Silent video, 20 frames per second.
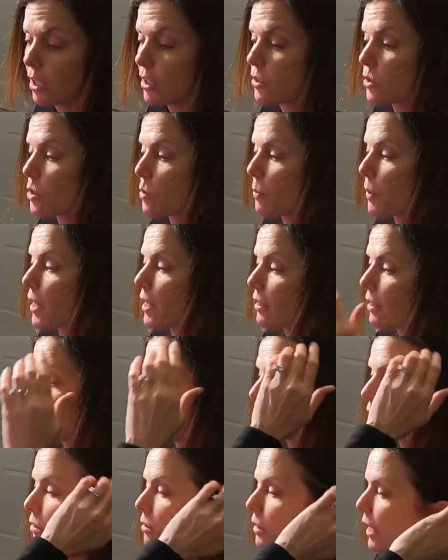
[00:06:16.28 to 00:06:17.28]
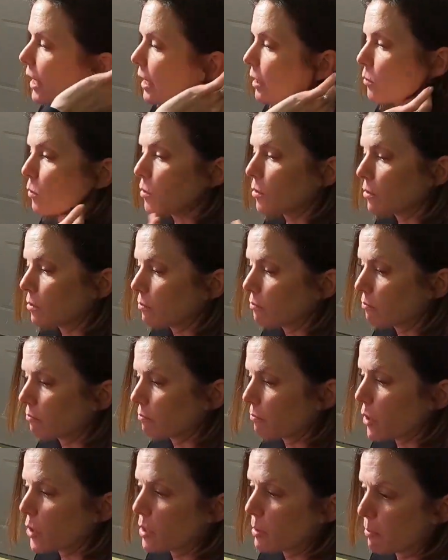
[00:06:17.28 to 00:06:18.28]
So you're probably like, okay, well,
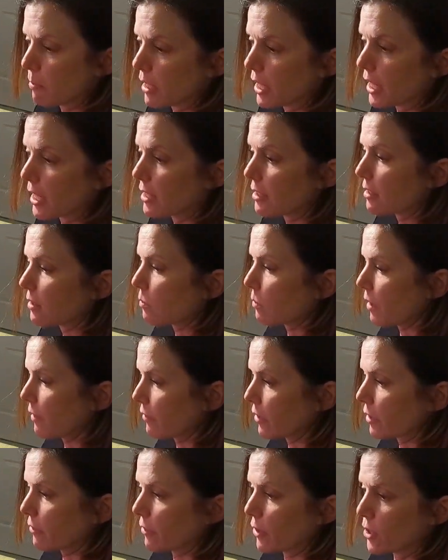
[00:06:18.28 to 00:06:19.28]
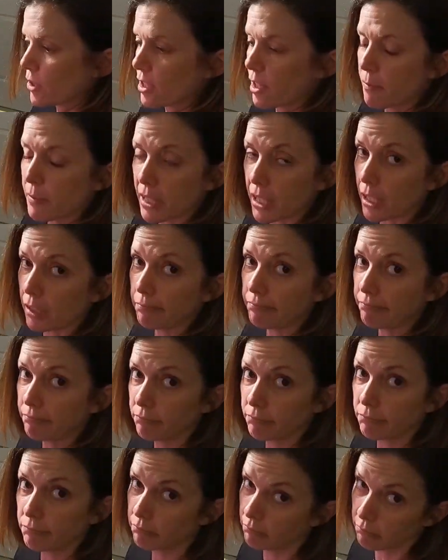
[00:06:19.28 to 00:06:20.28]
most plants, whenever they're first coming up,
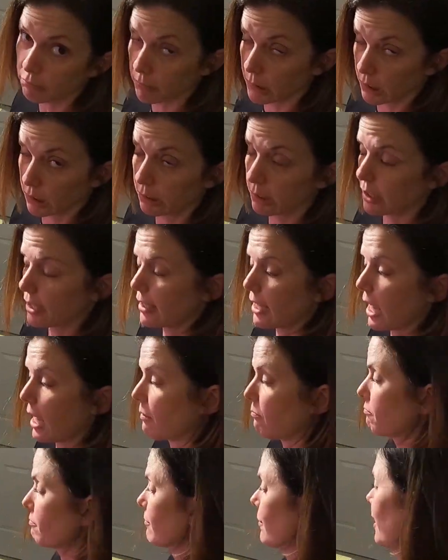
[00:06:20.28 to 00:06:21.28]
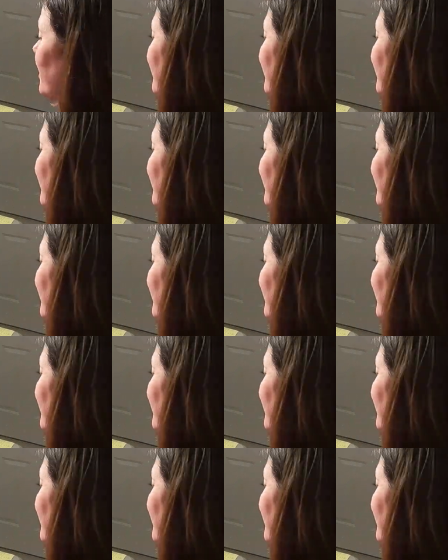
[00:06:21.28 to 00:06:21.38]
look the same.